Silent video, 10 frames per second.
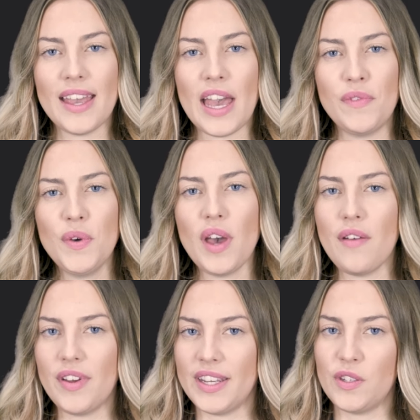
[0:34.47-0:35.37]
Have you
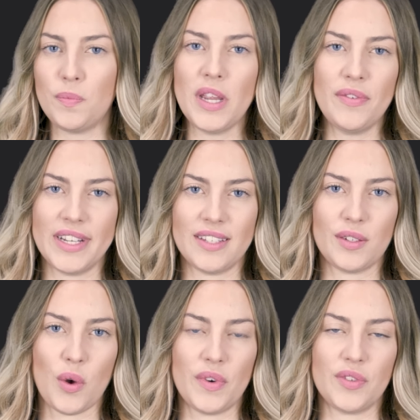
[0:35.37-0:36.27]
ever
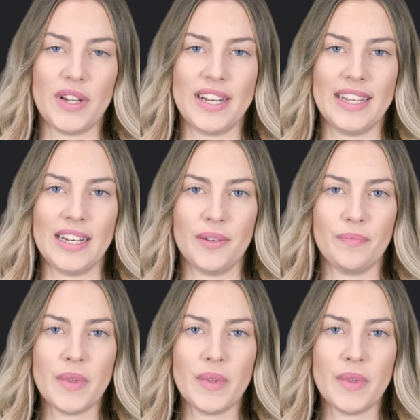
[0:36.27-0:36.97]
experienced overtrading?